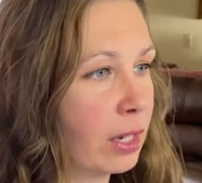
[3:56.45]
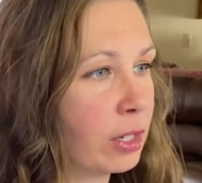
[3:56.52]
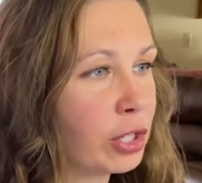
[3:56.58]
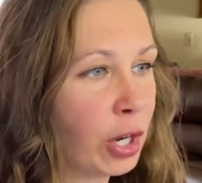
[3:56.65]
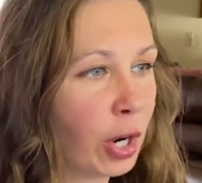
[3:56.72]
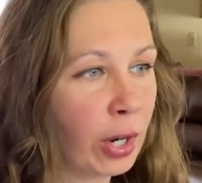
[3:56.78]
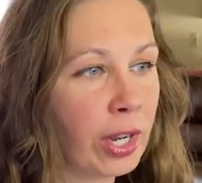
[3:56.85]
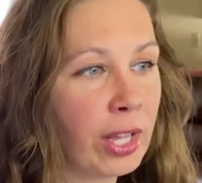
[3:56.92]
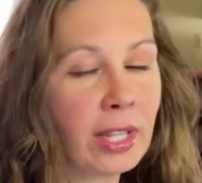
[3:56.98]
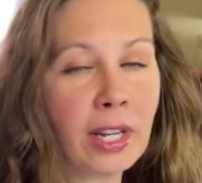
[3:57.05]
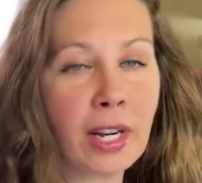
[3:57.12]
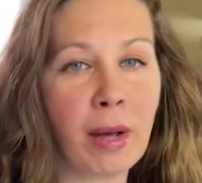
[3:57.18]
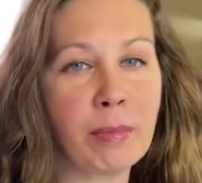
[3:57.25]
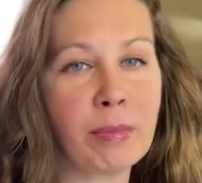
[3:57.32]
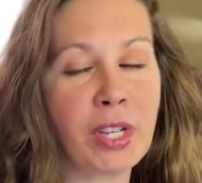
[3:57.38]
turning the
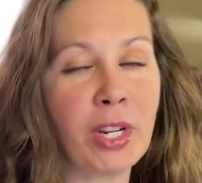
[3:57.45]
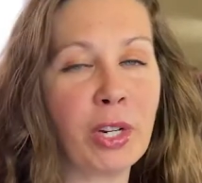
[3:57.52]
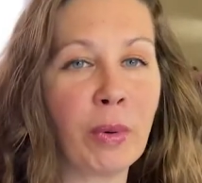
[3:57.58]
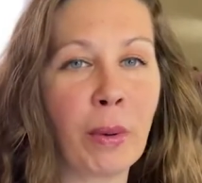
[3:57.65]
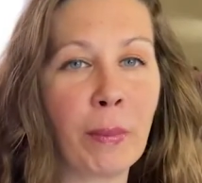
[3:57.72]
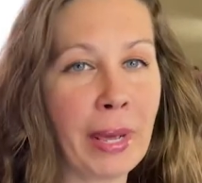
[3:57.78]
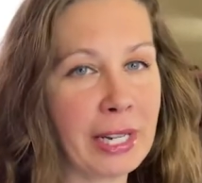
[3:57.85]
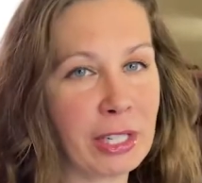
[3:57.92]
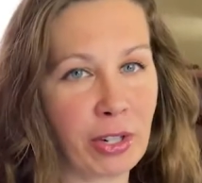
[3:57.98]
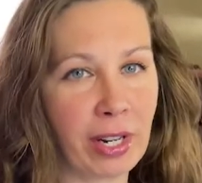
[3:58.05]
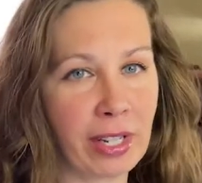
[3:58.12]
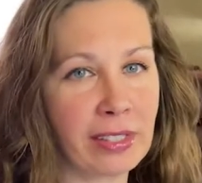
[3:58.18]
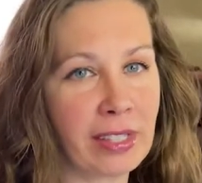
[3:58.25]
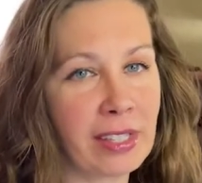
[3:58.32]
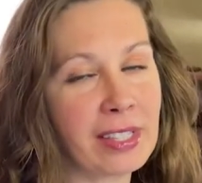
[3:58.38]
nums into a
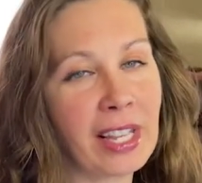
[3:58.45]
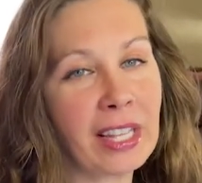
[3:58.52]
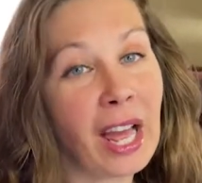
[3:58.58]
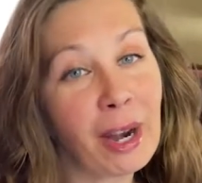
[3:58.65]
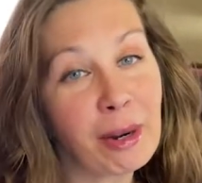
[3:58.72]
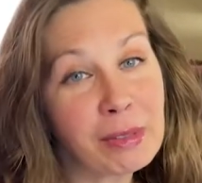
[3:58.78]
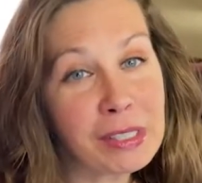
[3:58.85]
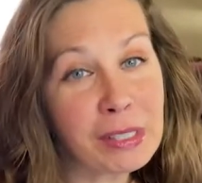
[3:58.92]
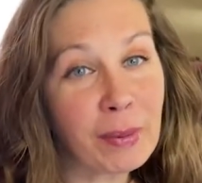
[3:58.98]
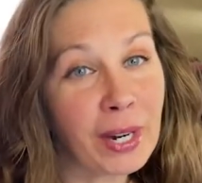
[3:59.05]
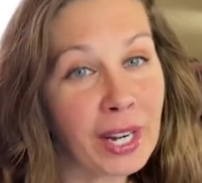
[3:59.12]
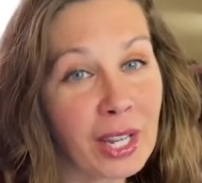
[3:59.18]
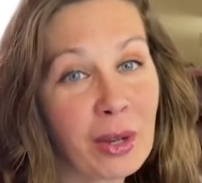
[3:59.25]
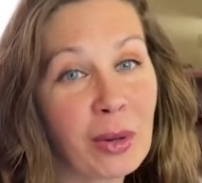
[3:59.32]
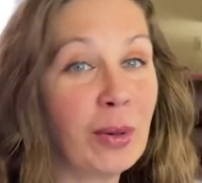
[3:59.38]
matrix, because I thought it was
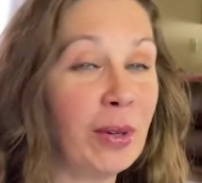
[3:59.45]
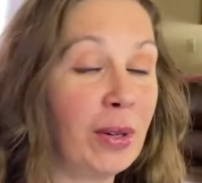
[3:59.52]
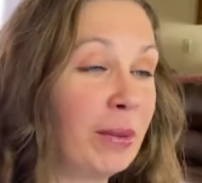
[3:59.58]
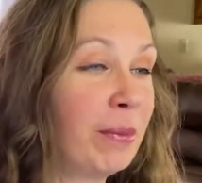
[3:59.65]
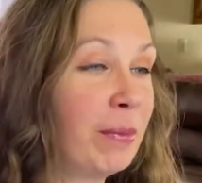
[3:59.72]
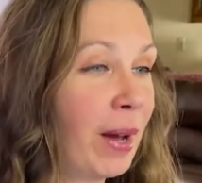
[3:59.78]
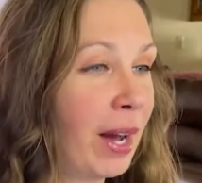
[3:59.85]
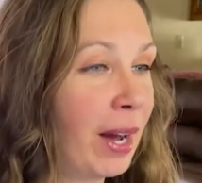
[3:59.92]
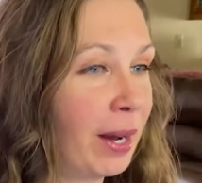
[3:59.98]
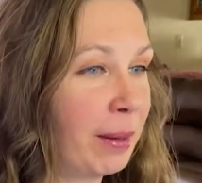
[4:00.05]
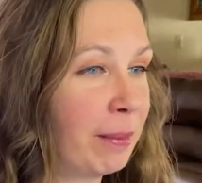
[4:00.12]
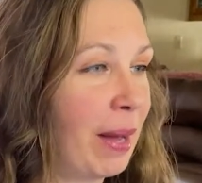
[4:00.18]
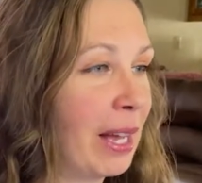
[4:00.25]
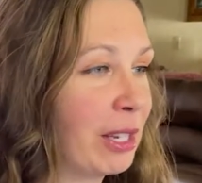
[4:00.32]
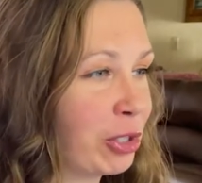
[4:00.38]
pretty cool.
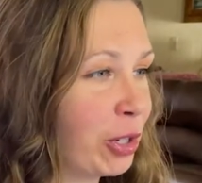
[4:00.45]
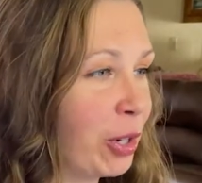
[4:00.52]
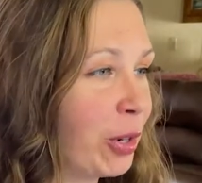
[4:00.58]
I'll show